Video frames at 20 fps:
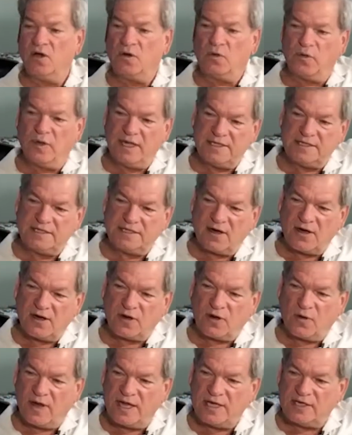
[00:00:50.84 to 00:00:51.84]
Really saw a
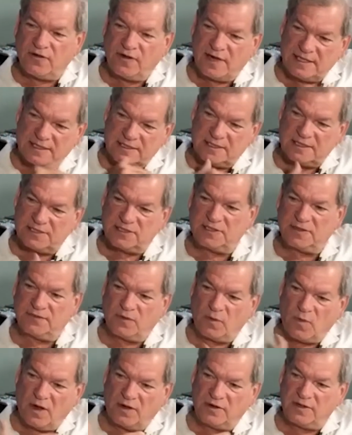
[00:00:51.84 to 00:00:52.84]
great transition of
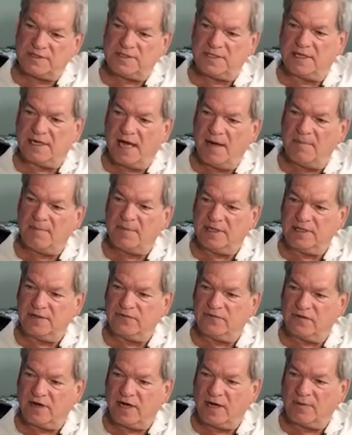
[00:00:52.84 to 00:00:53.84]
the Walt Disney Company
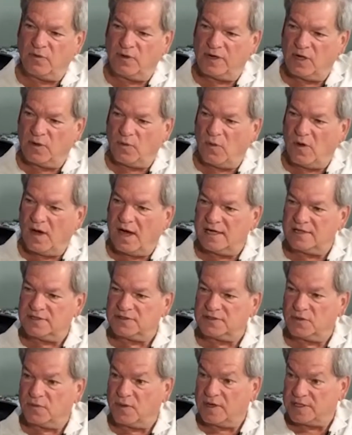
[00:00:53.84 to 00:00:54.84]
from what it
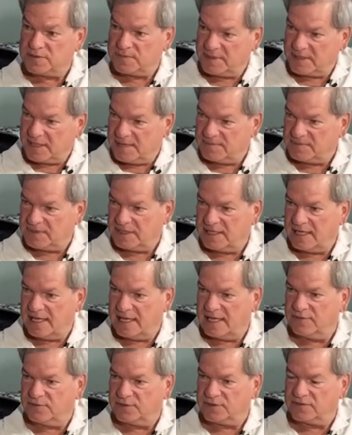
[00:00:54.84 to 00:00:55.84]
was to what it's become
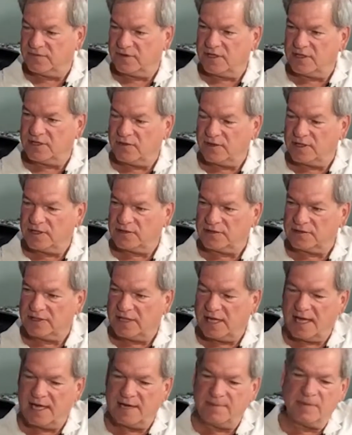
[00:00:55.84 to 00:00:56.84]
today. It was a very critical
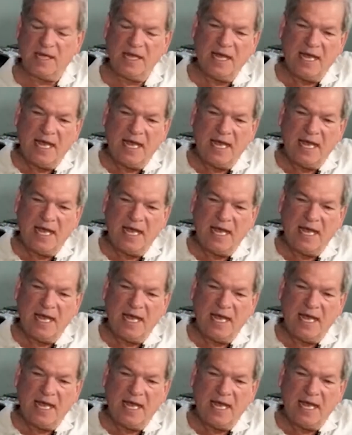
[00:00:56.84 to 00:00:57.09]
time.